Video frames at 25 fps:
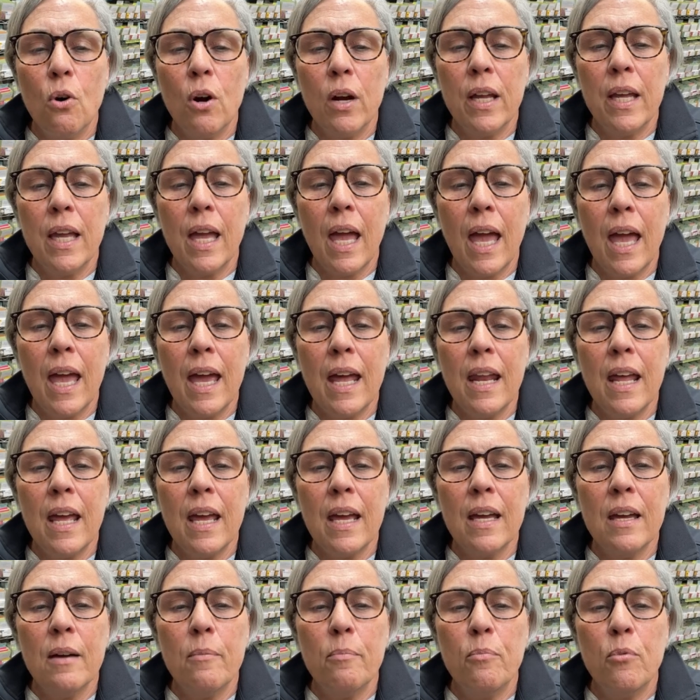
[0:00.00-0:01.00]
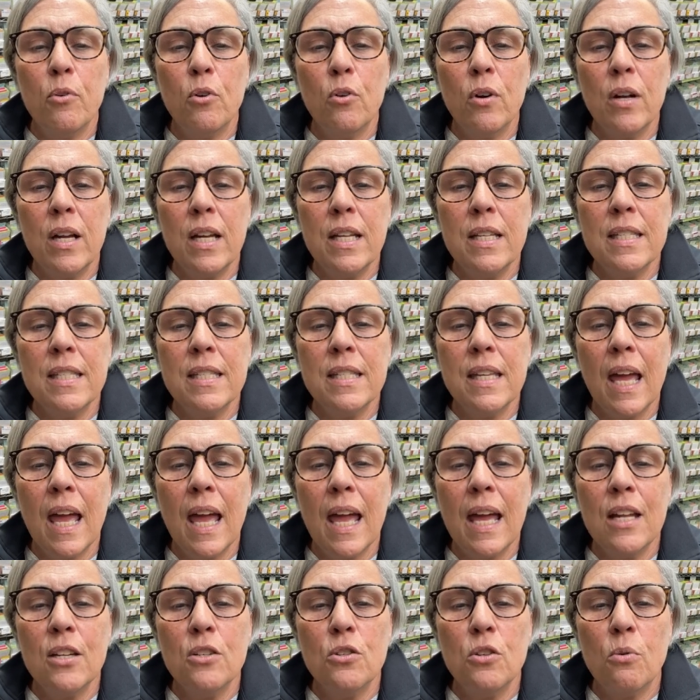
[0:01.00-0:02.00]
organic green
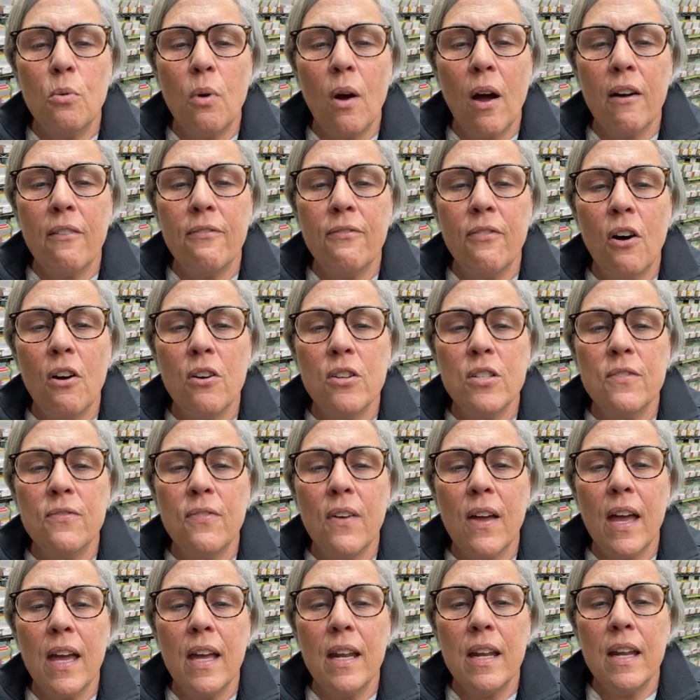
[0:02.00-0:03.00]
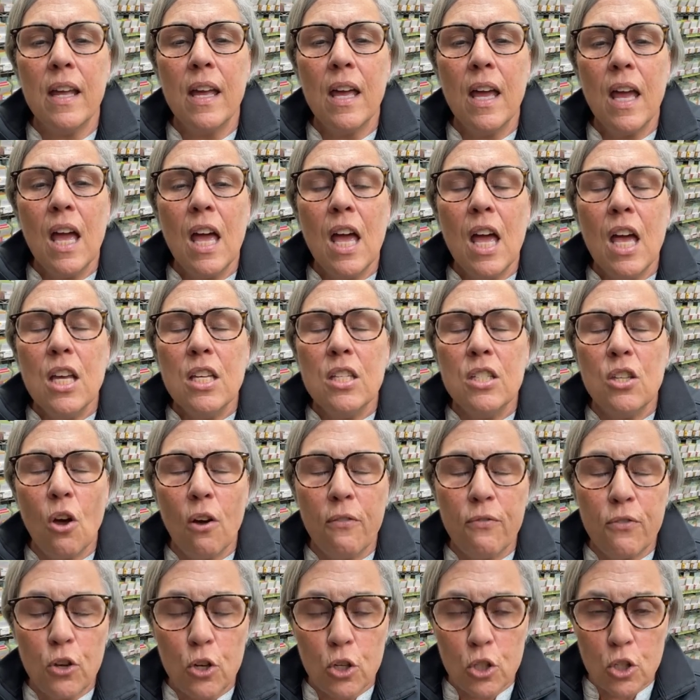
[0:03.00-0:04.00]
sand to rock phosphate? So
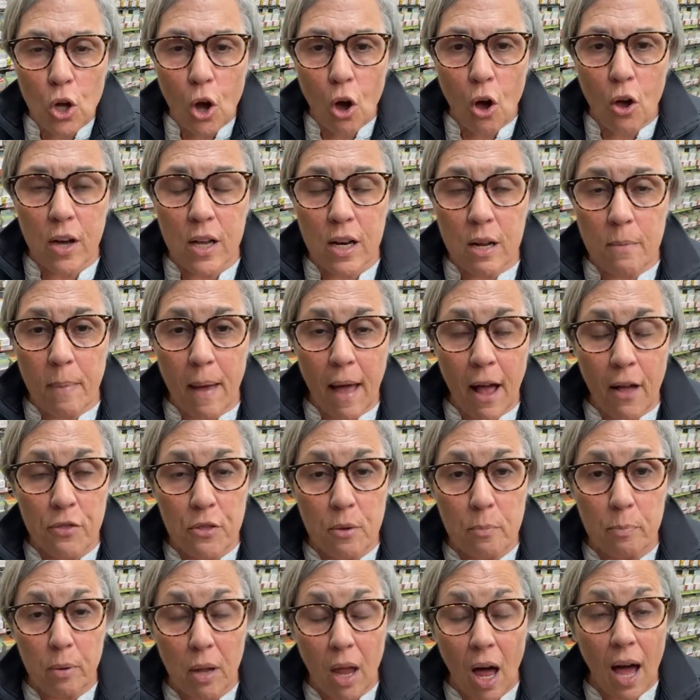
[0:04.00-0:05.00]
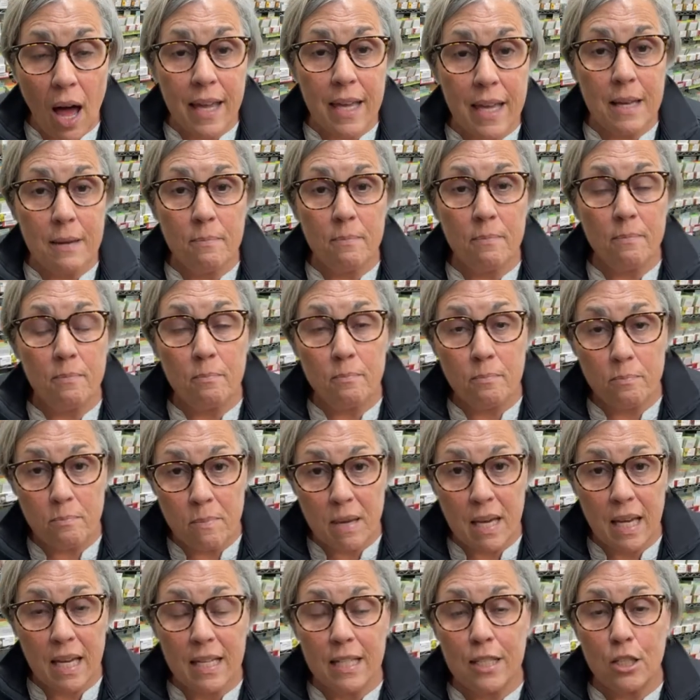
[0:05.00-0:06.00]
if you're talking about the blocking
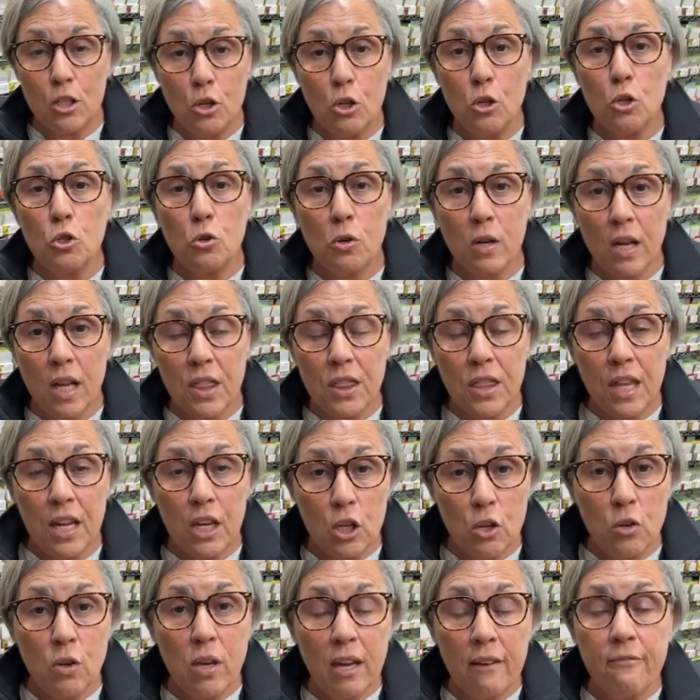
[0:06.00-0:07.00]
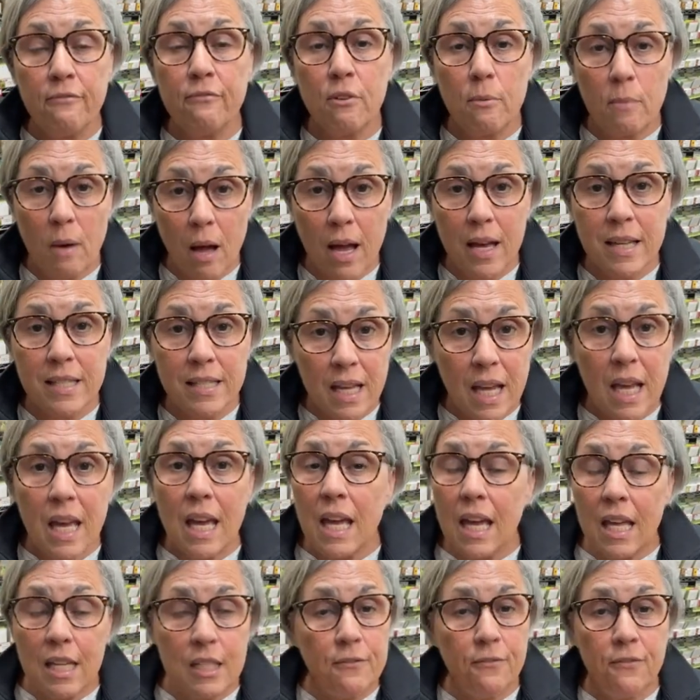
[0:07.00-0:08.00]
mix nutrient that you get from us,
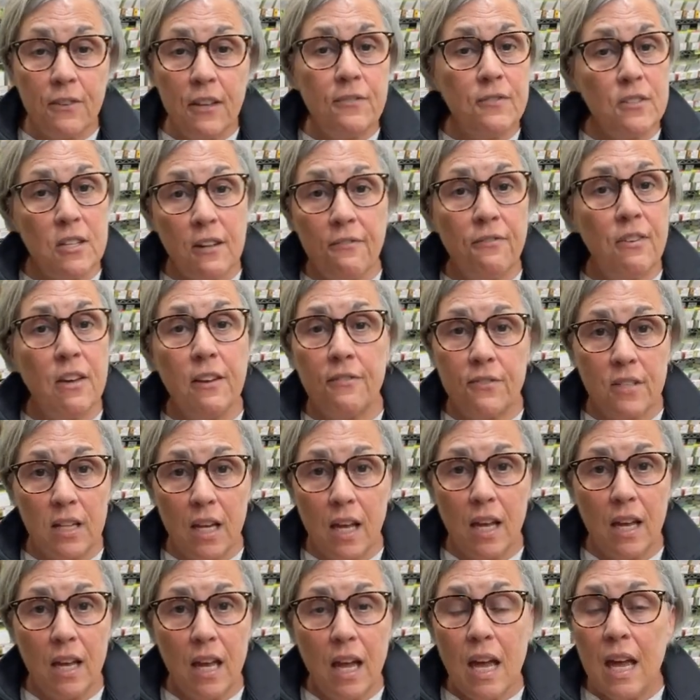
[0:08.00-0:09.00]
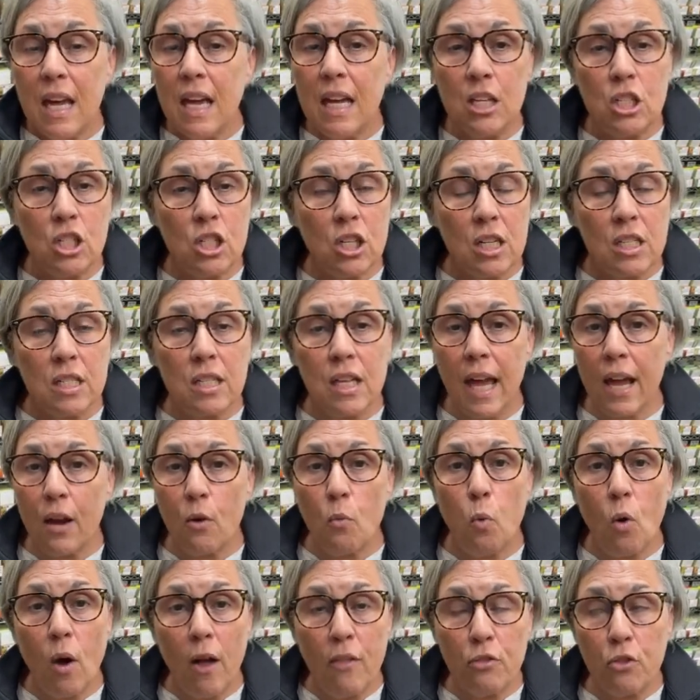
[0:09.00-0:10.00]
it's 50-50. It's just
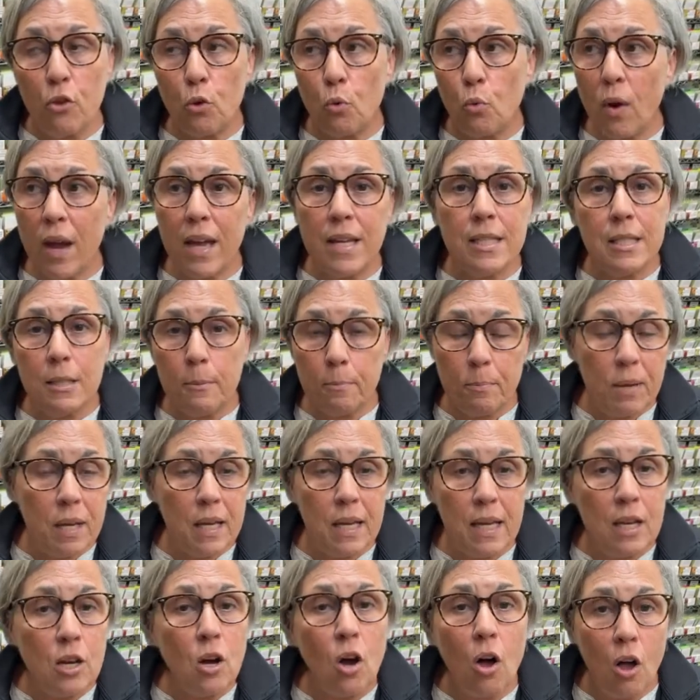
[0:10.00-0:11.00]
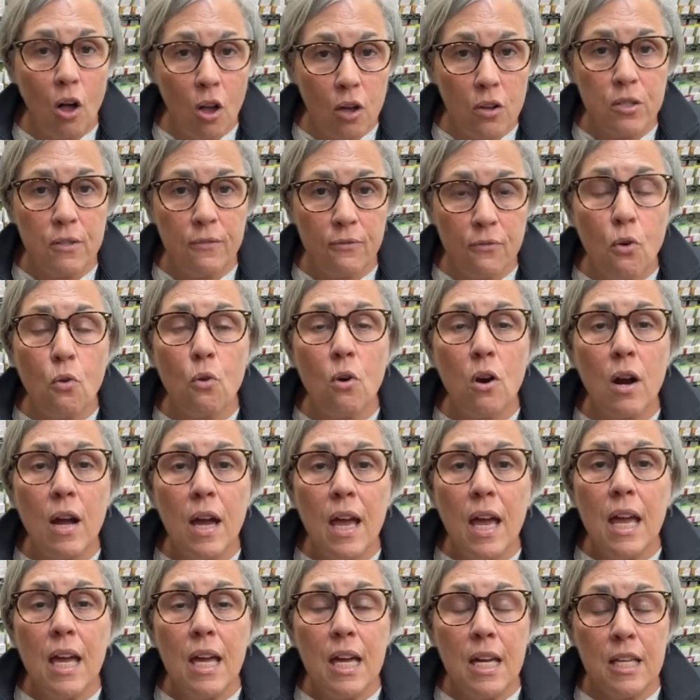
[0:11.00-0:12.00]
like what the recipe calls for.
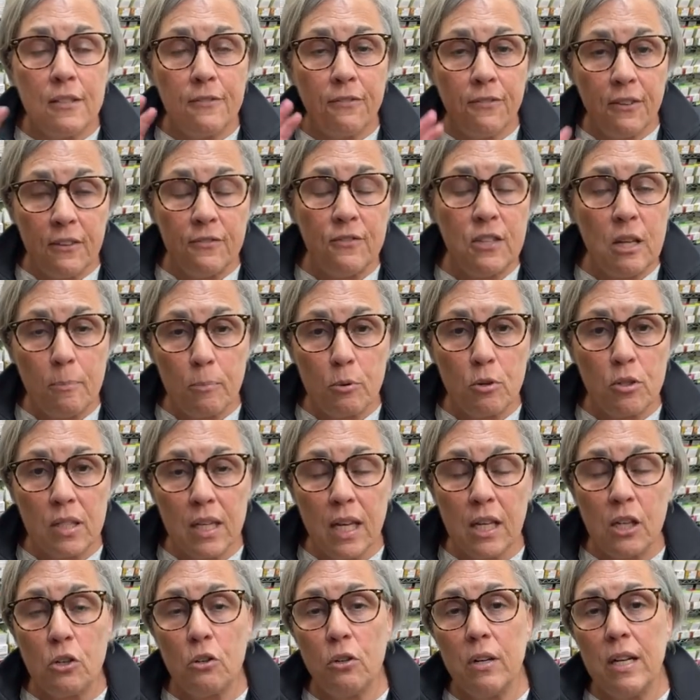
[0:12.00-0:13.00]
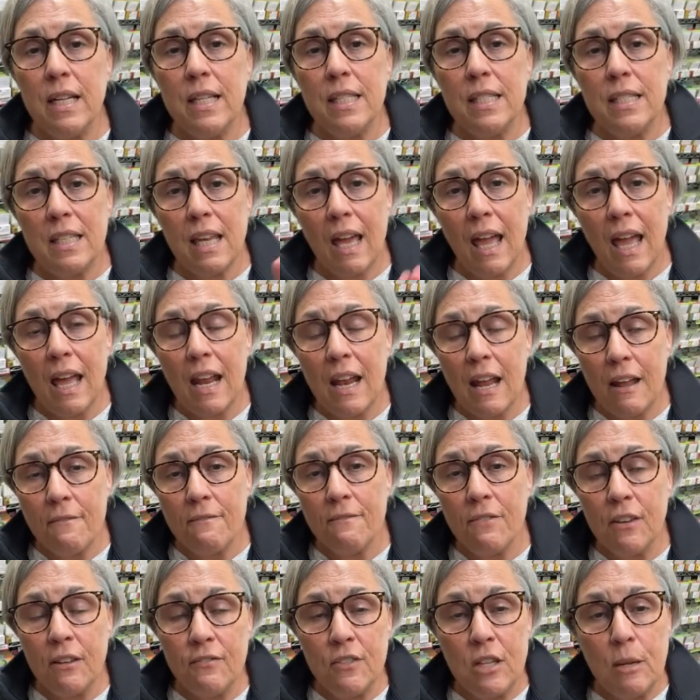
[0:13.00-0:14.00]
It's 50% green sand
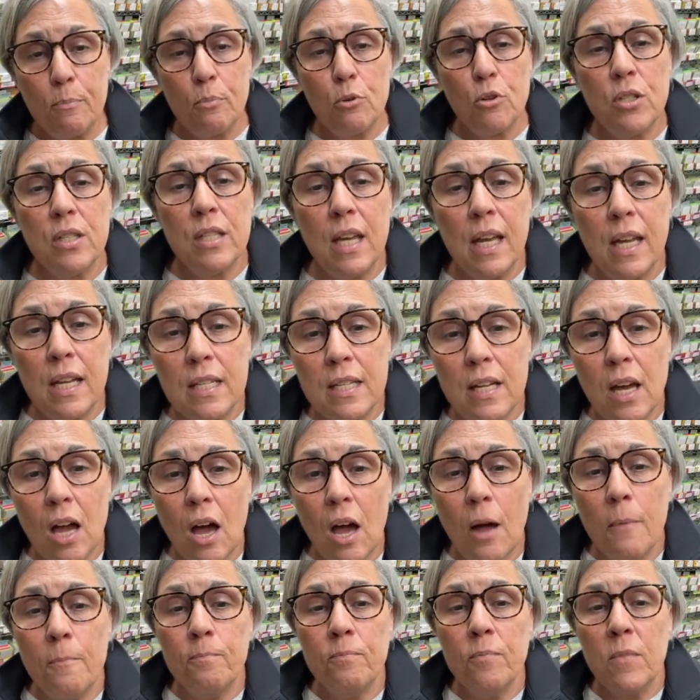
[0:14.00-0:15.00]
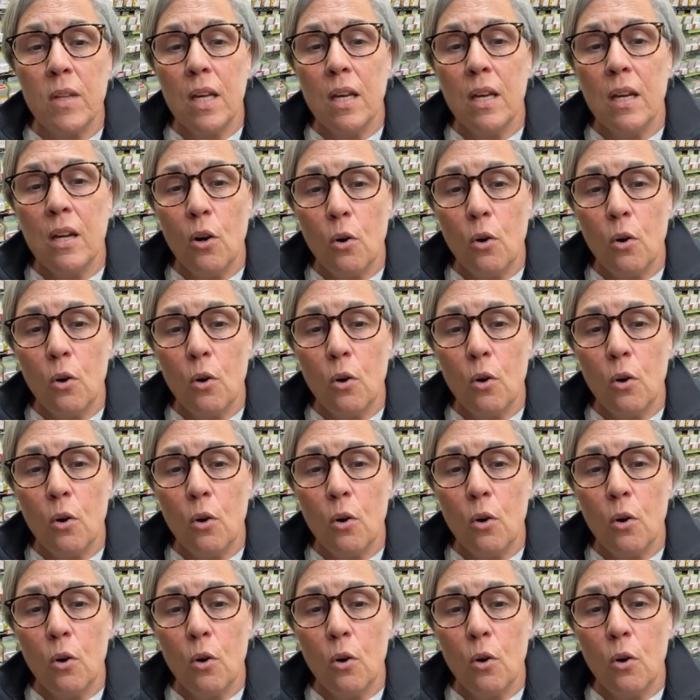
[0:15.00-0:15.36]
and 50% um,